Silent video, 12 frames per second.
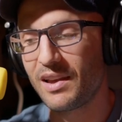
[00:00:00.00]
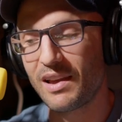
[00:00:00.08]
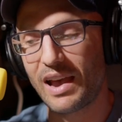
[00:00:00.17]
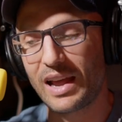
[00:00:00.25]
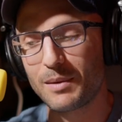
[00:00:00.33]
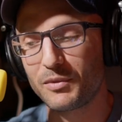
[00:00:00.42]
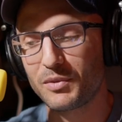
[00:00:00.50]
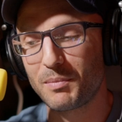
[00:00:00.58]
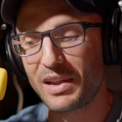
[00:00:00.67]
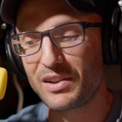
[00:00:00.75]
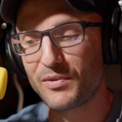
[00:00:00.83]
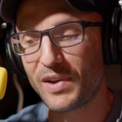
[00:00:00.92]
Adams
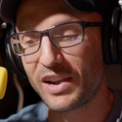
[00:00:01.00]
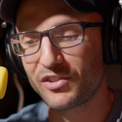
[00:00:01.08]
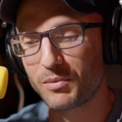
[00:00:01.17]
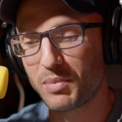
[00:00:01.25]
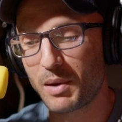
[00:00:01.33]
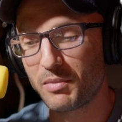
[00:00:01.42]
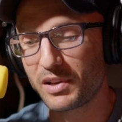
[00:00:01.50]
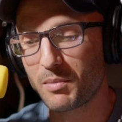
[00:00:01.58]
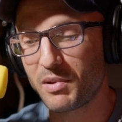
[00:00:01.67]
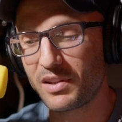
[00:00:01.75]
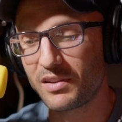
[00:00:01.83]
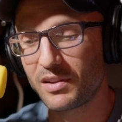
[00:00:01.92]
manufactured public
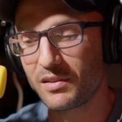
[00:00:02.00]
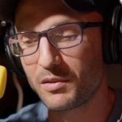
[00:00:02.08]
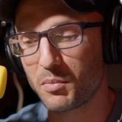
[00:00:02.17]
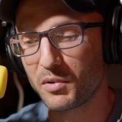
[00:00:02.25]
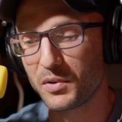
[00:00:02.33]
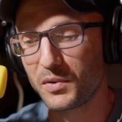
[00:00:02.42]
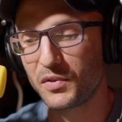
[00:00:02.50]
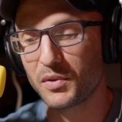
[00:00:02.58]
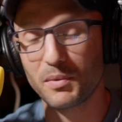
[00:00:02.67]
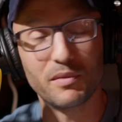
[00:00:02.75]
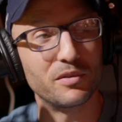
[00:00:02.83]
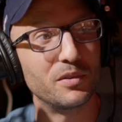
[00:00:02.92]
opinion to produce the
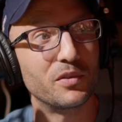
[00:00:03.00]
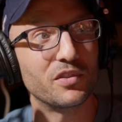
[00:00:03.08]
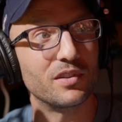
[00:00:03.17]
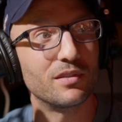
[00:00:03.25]
revolution.